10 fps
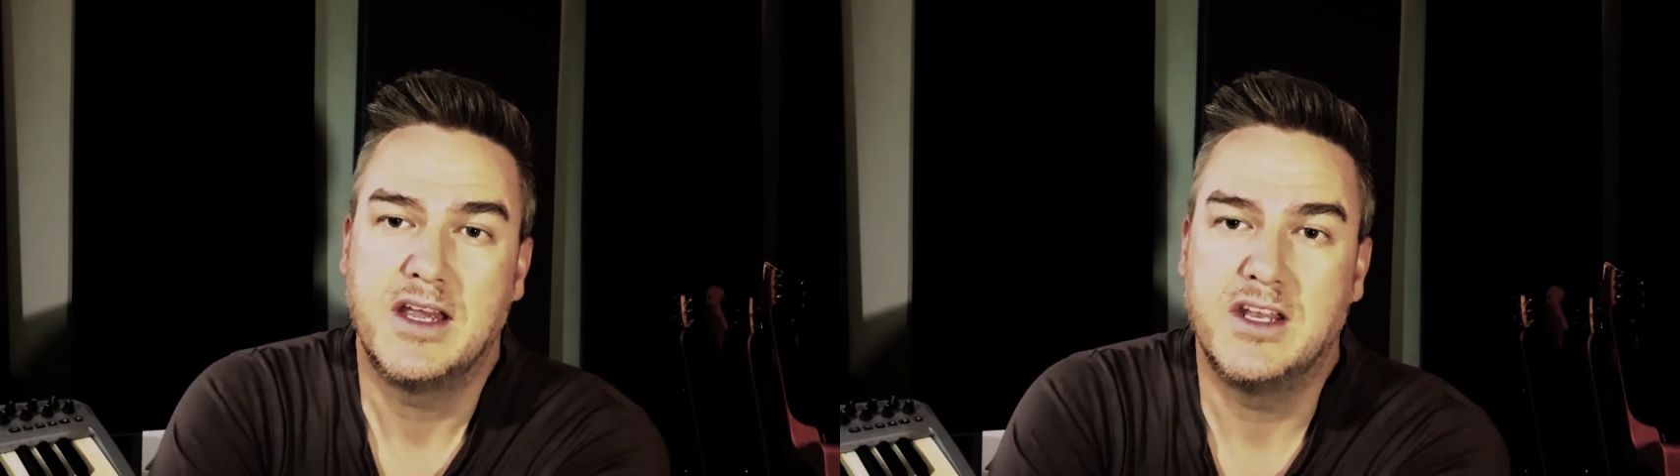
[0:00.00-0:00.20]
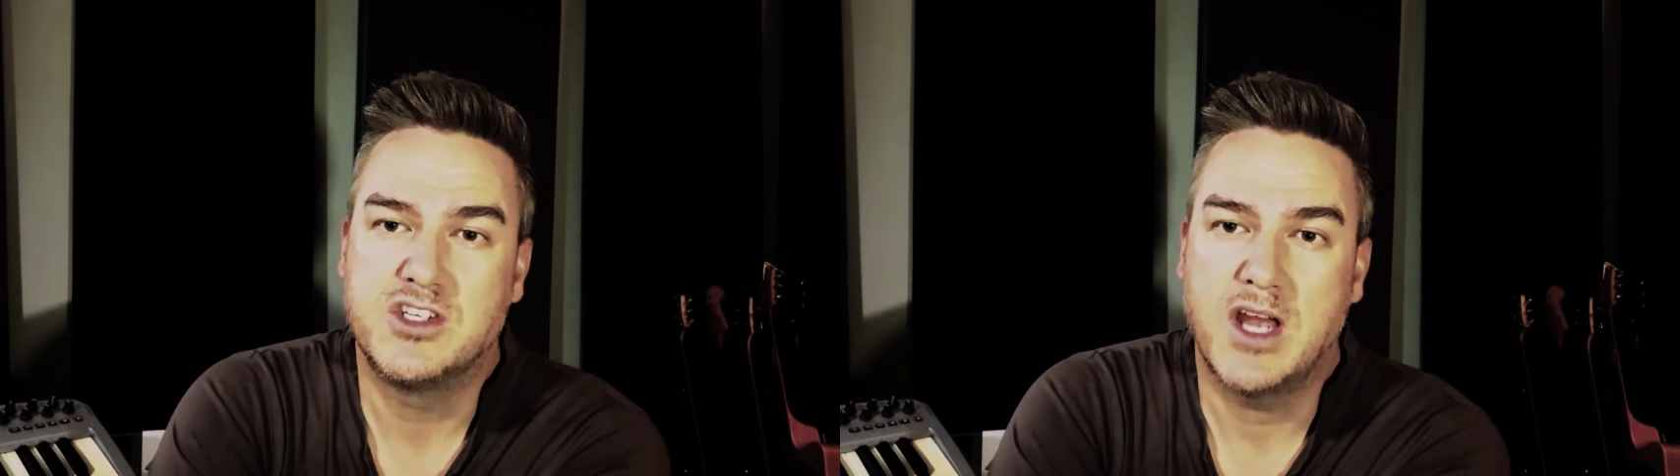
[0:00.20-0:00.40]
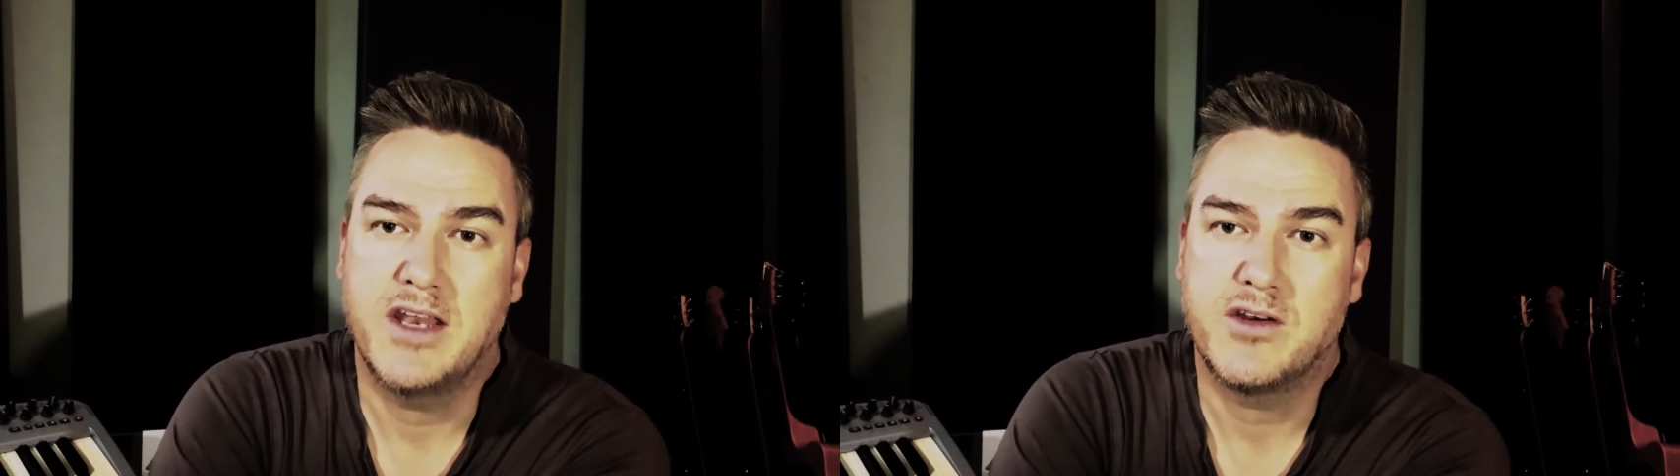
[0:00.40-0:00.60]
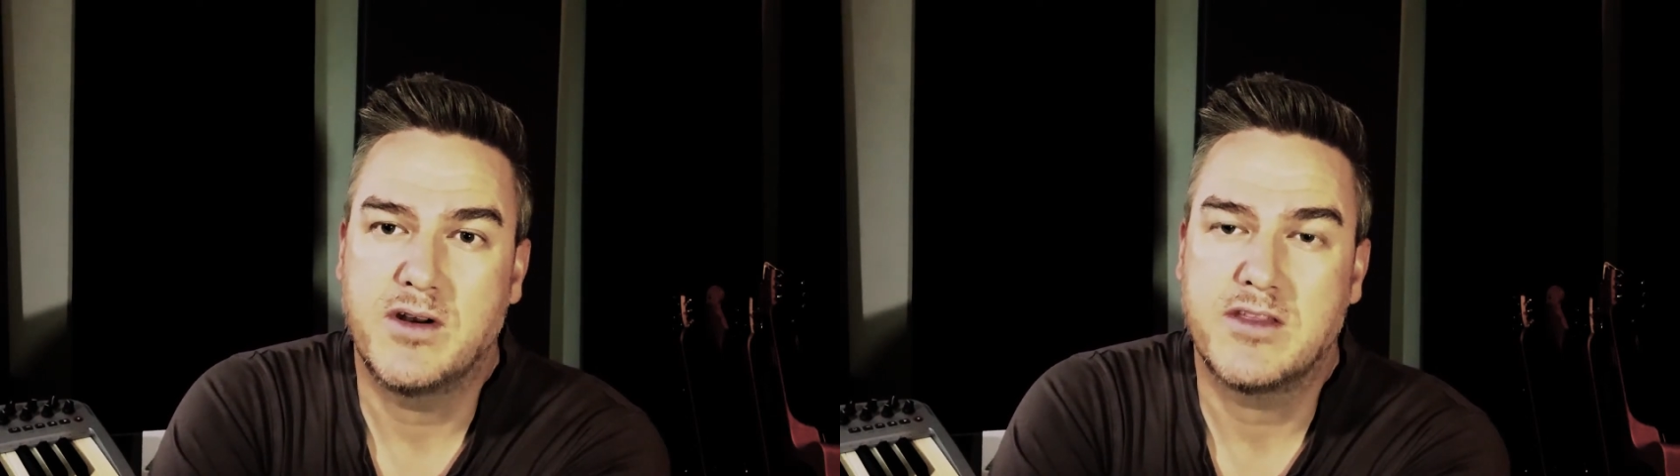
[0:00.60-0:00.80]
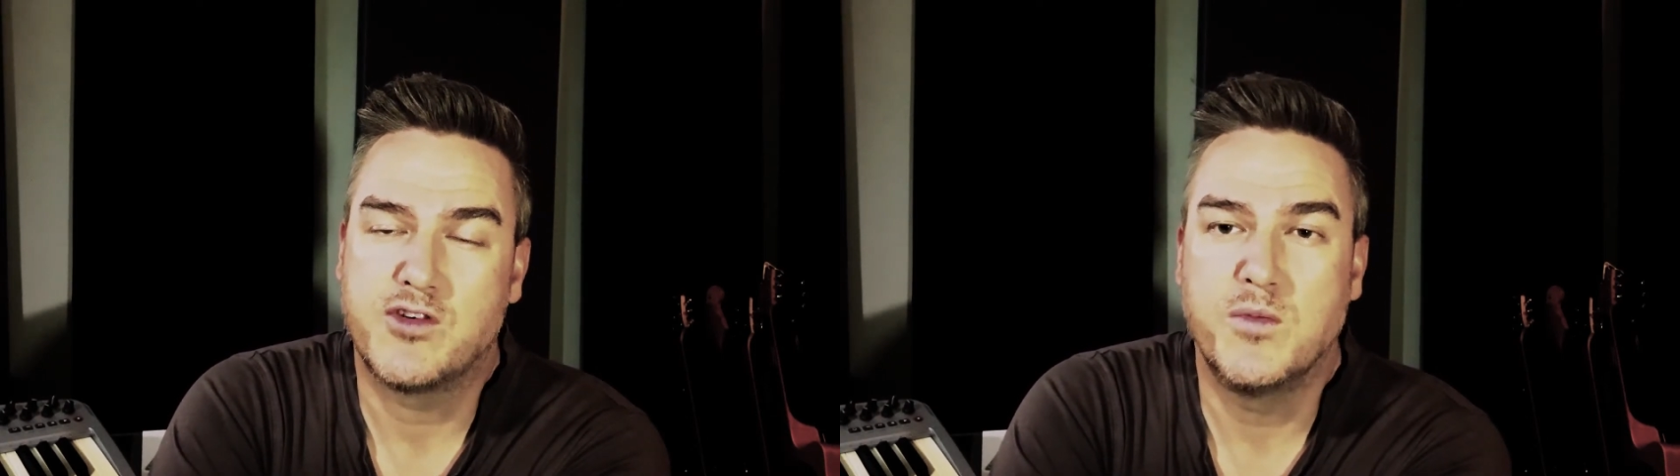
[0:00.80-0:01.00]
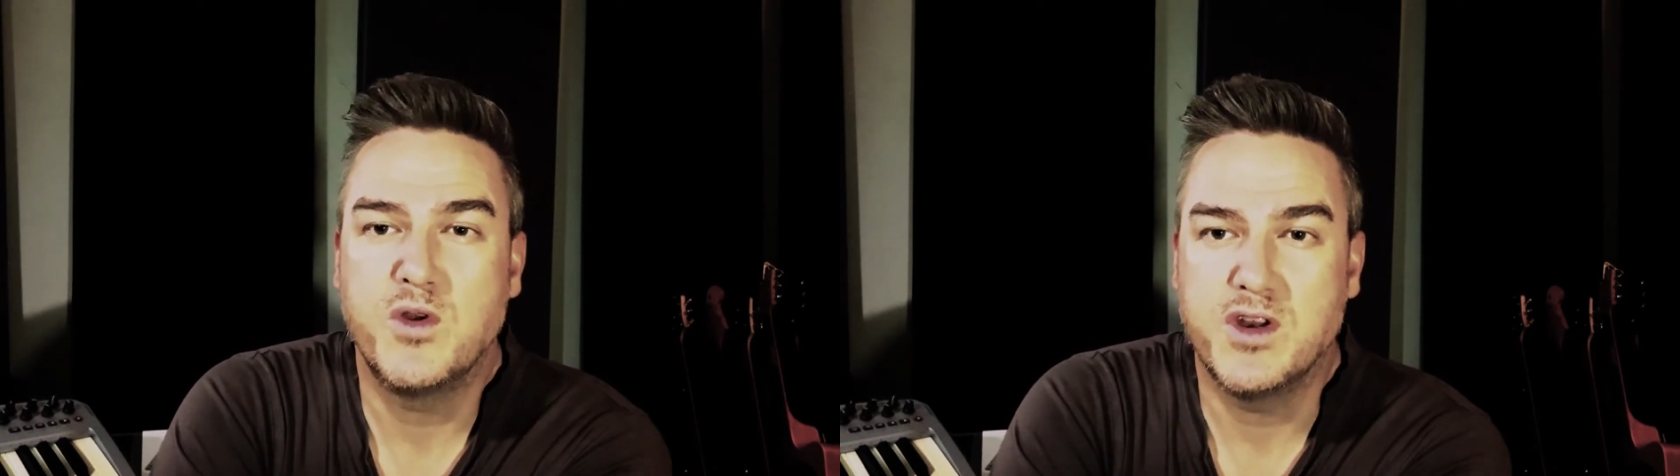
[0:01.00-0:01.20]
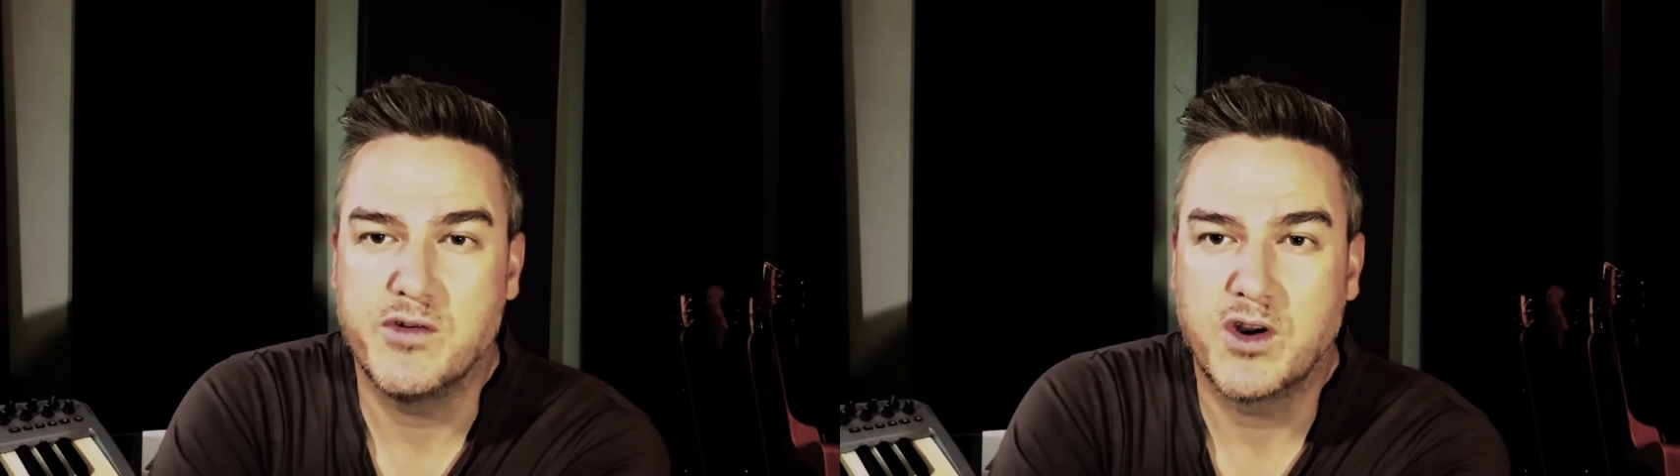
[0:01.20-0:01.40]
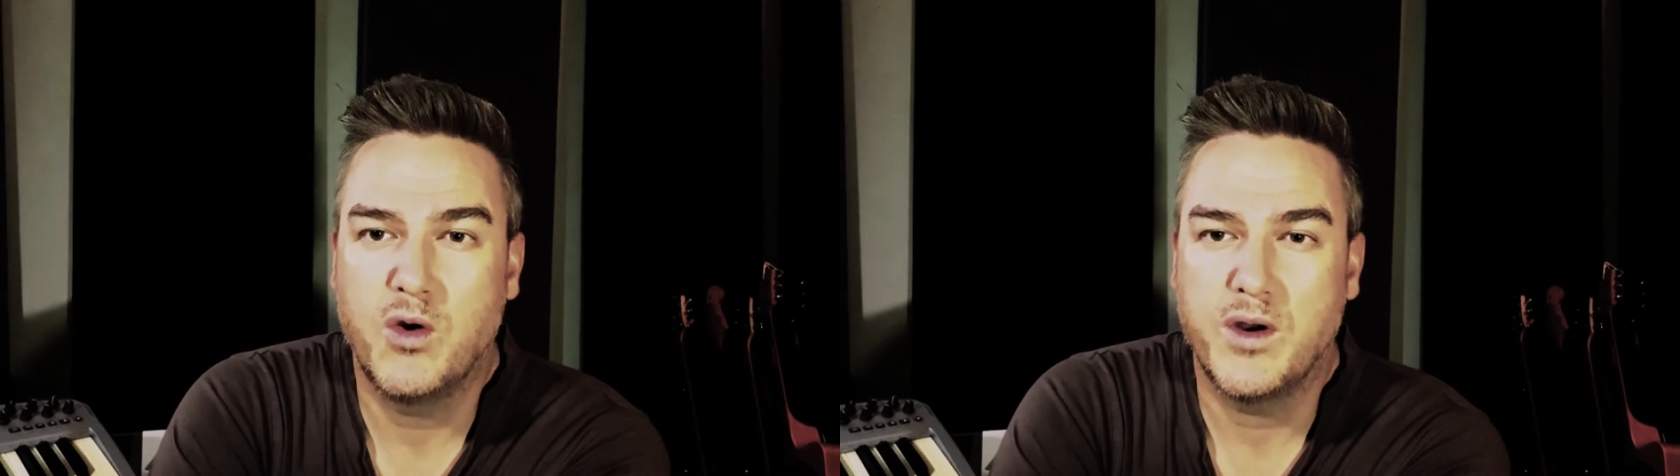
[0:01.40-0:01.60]
in January through Mutiny
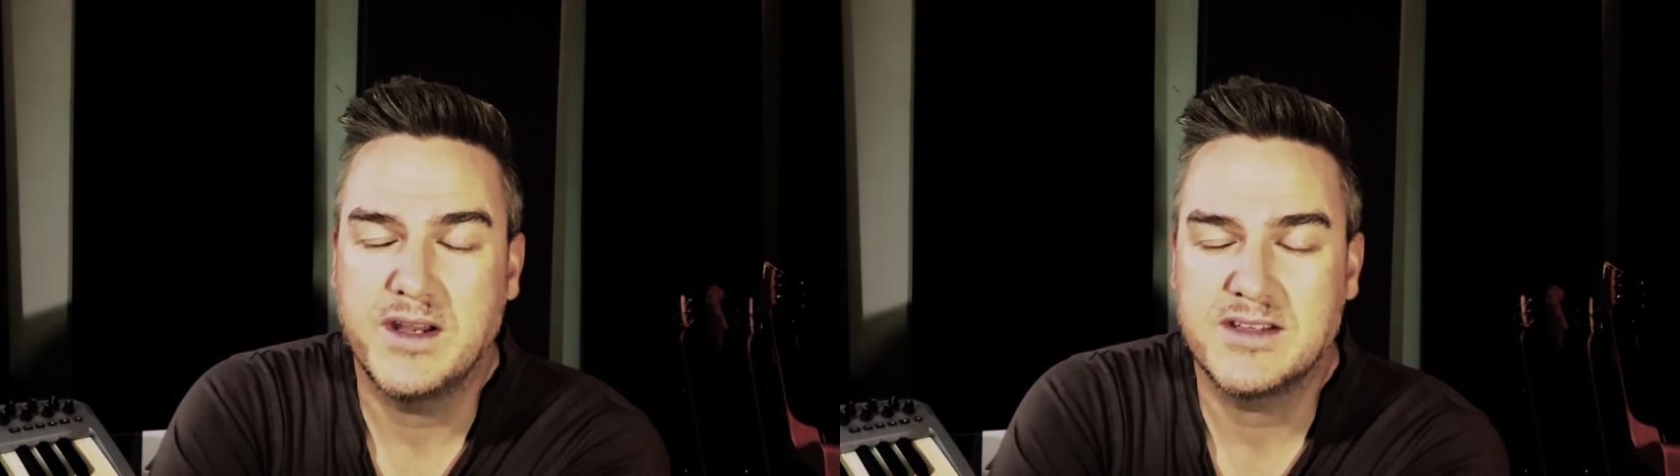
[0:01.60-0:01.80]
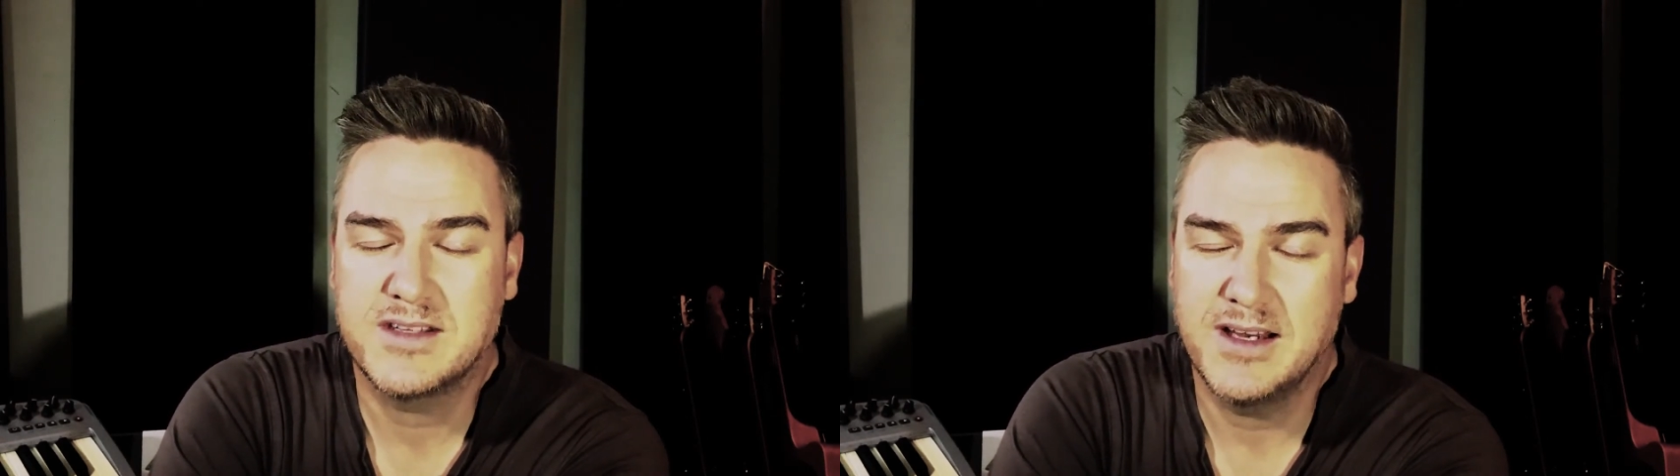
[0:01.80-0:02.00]
Recordings.